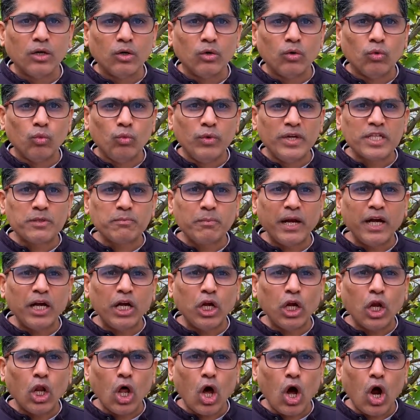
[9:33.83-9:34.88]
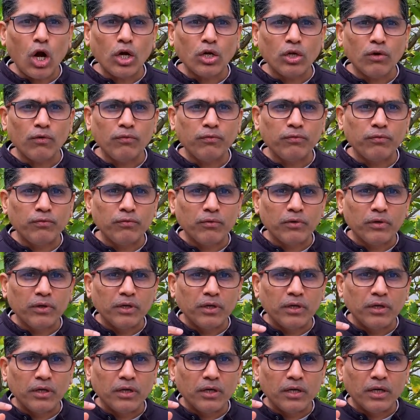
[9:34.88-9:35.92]
We spend a lot of
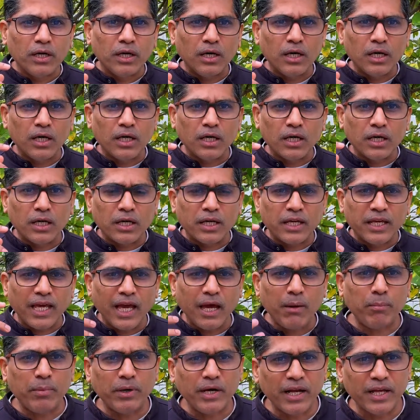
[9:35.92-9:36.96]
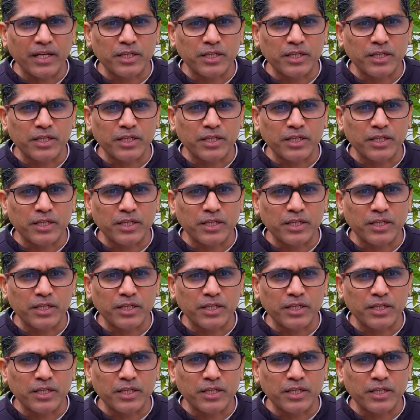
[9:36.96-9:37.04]
capital